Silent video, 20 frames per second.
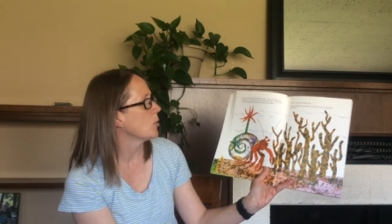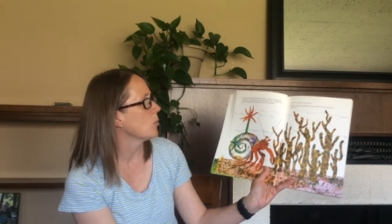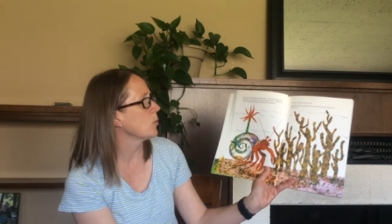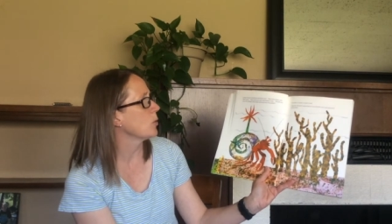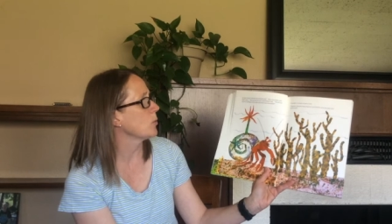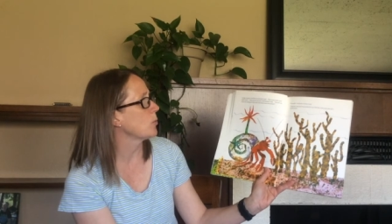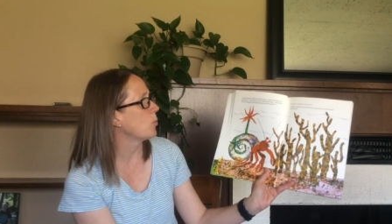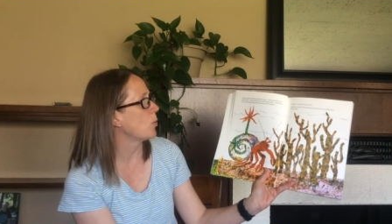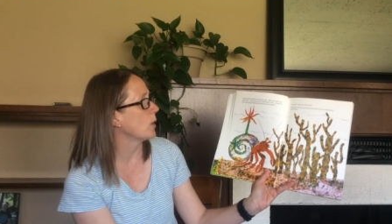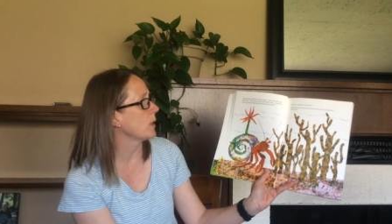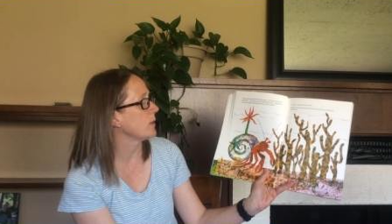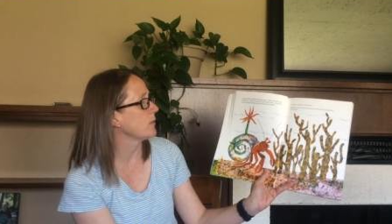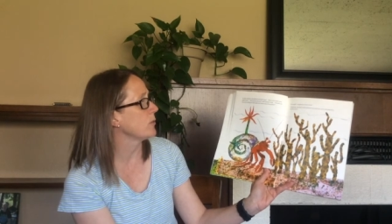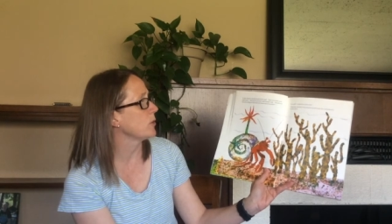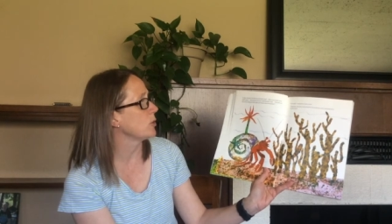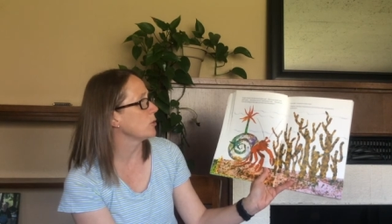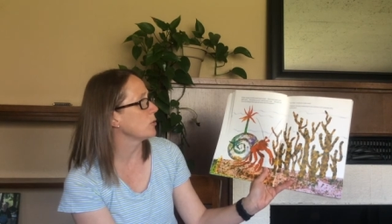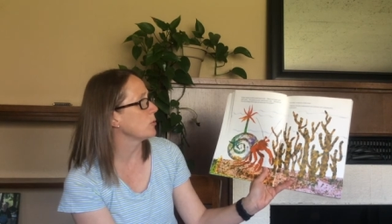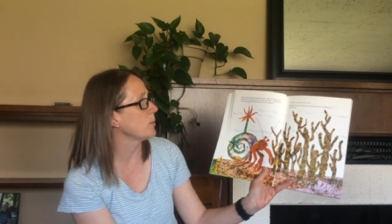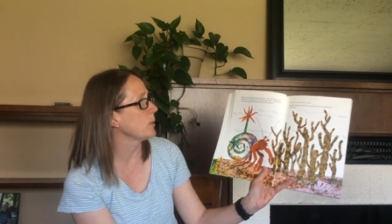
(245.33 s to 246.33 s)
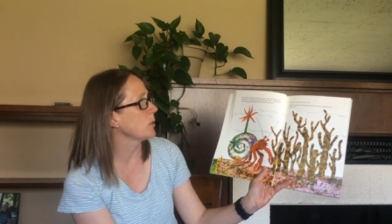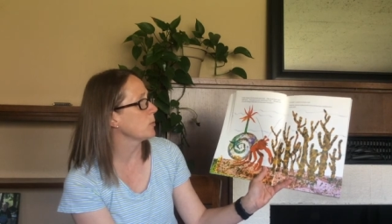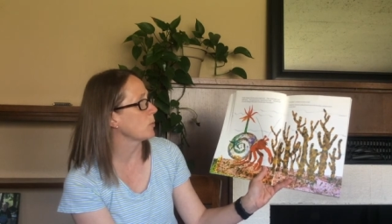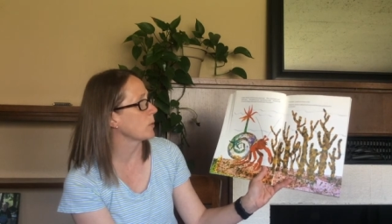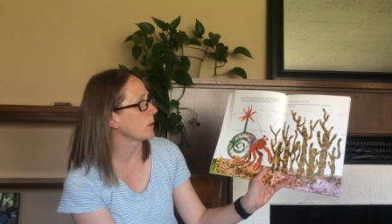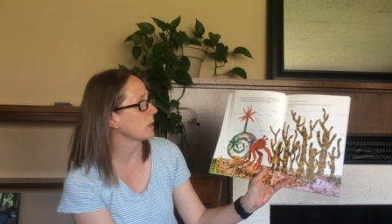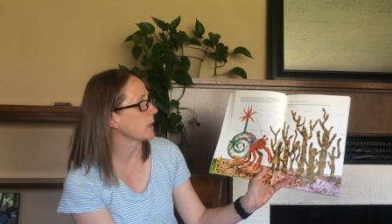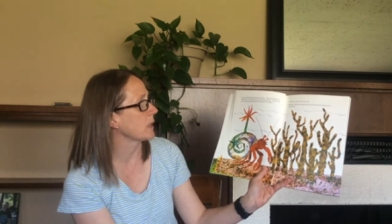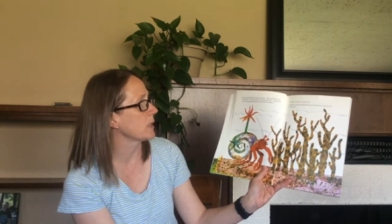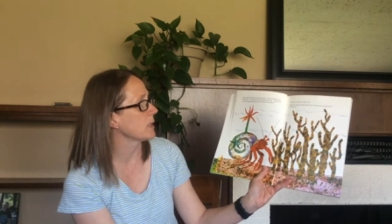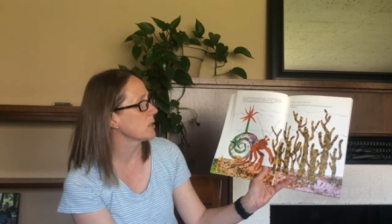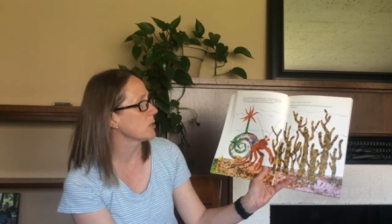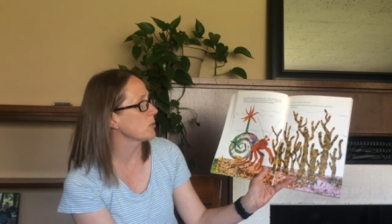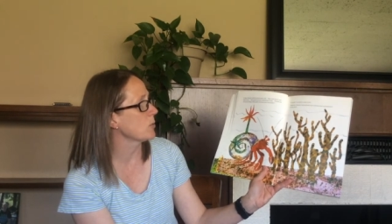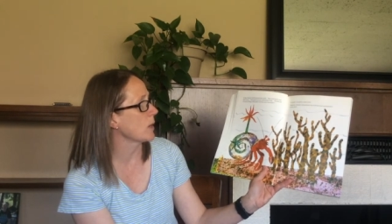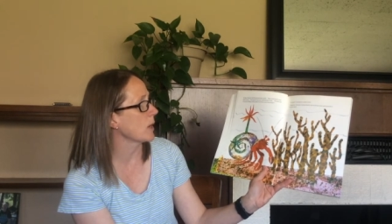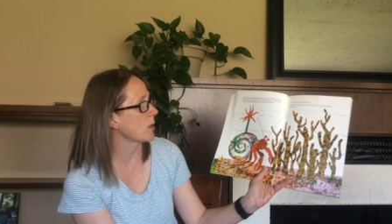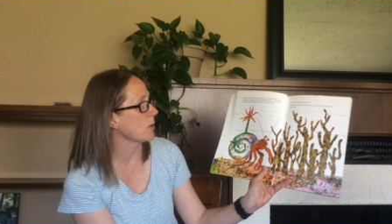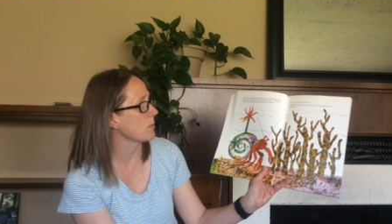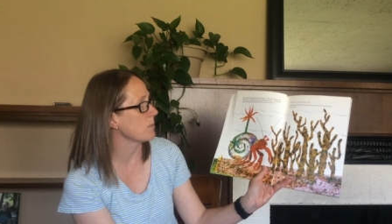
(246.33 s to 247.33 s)
Would one of you be willing to
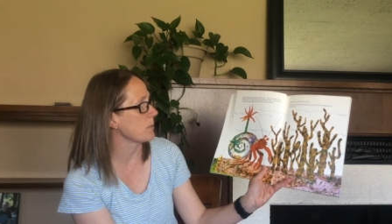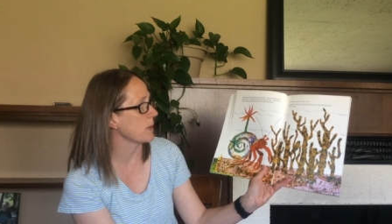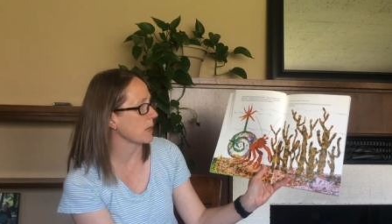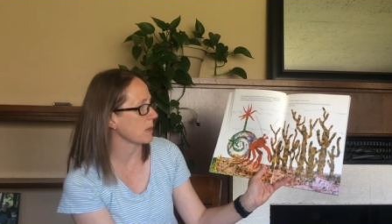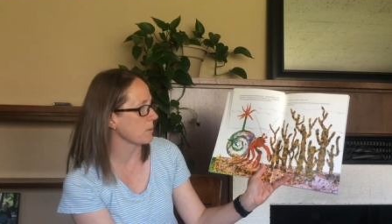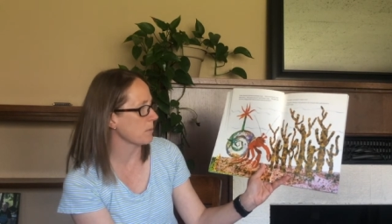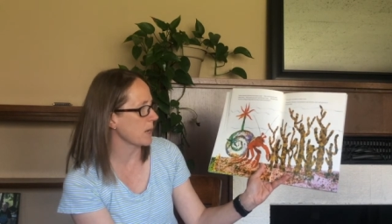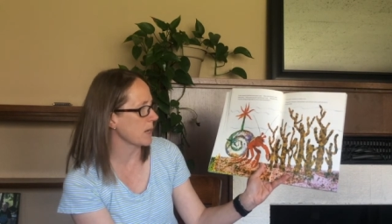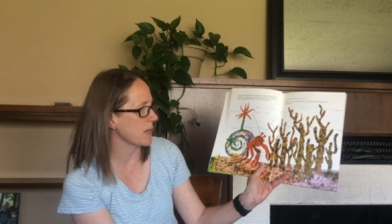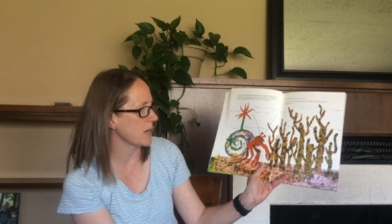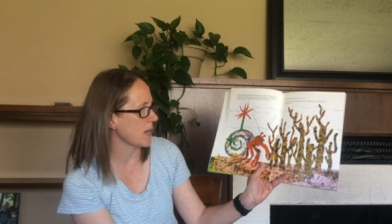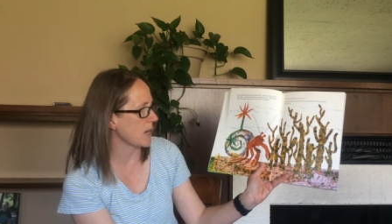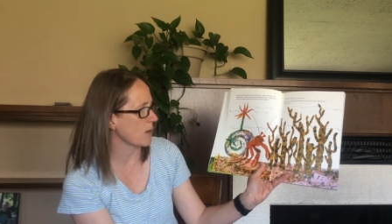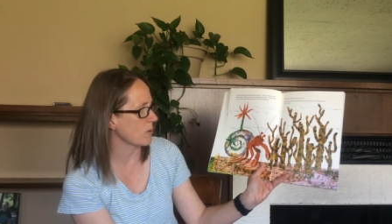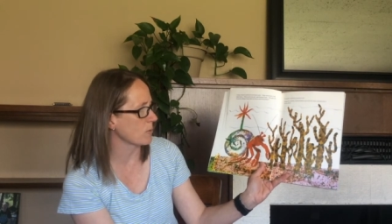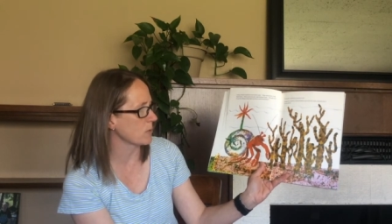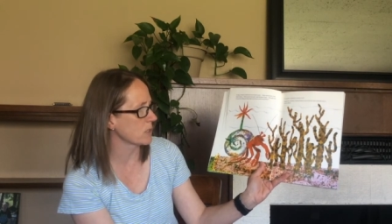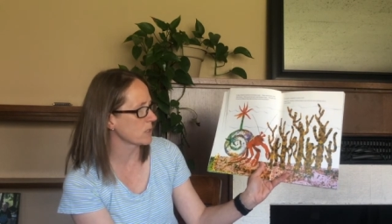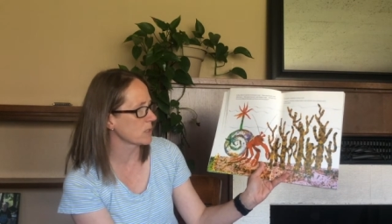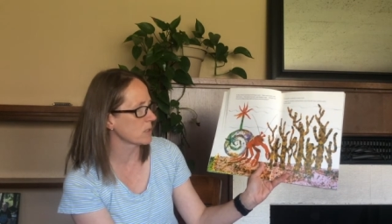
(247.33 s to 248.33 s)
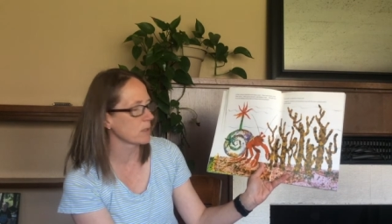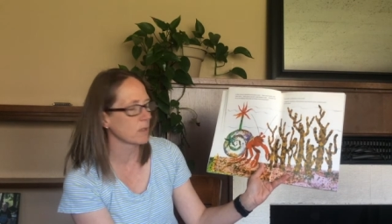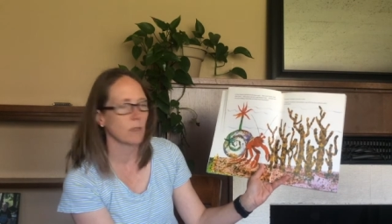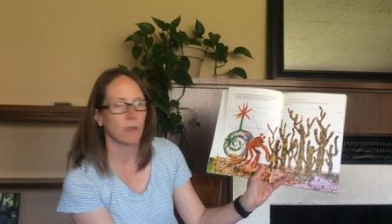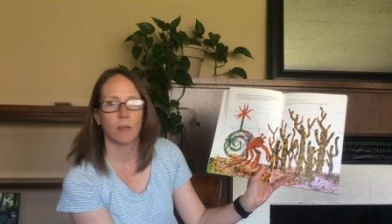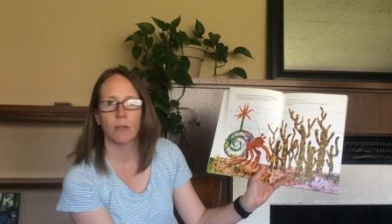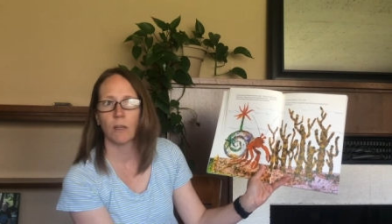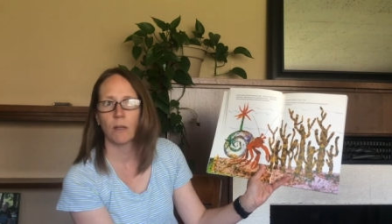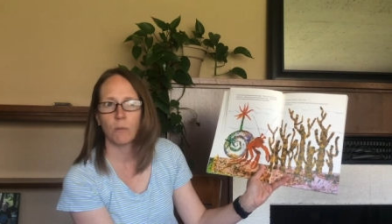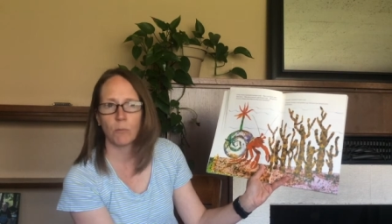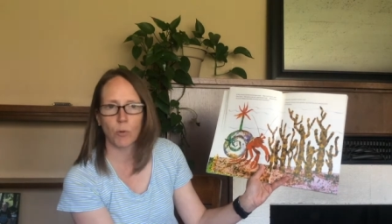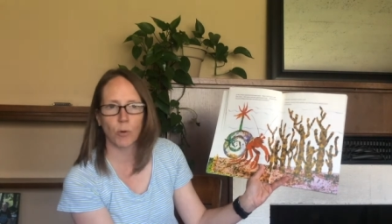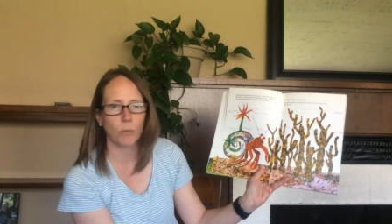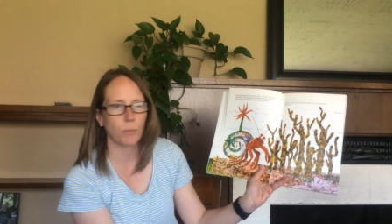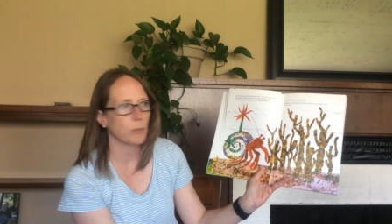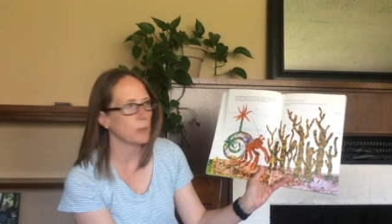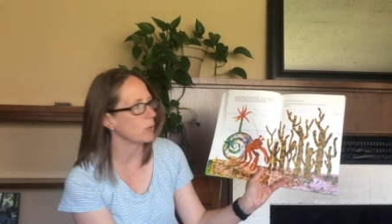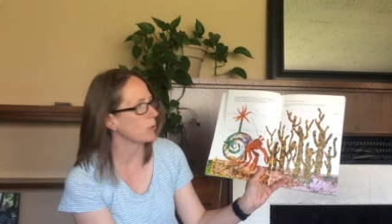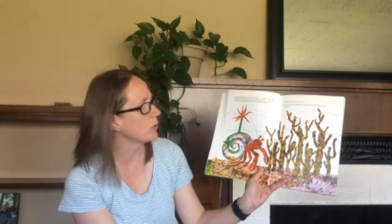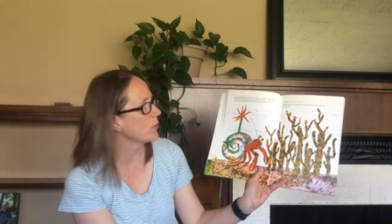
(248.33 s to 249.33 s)
help make my house more
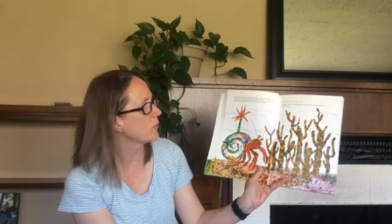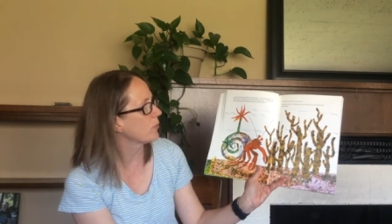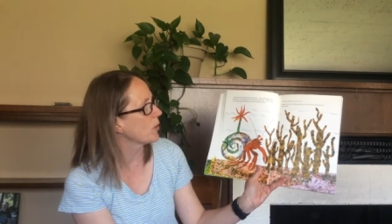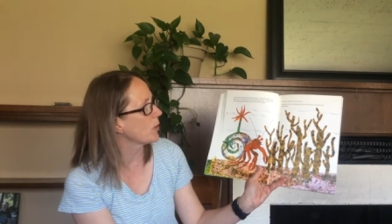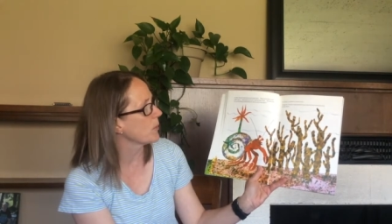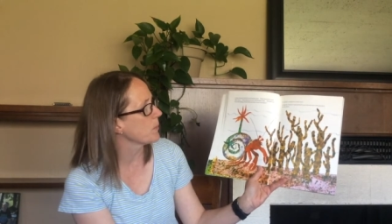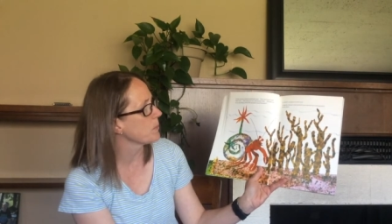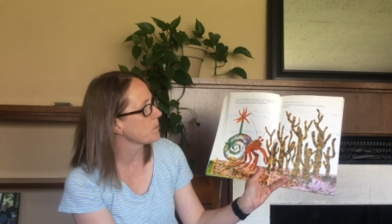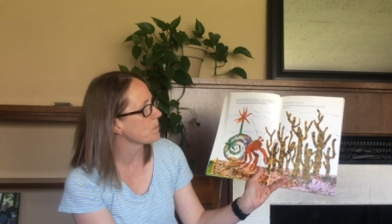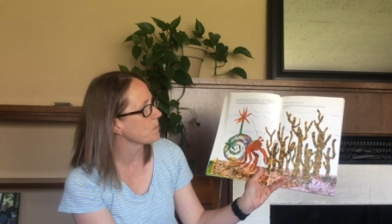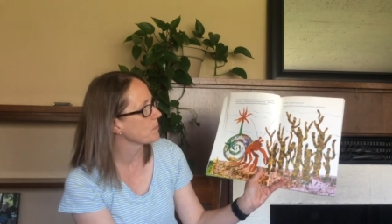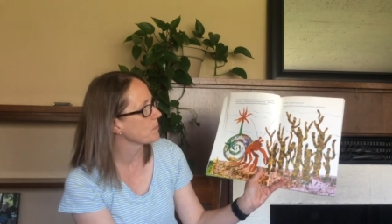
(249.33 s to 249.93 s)
beautiful?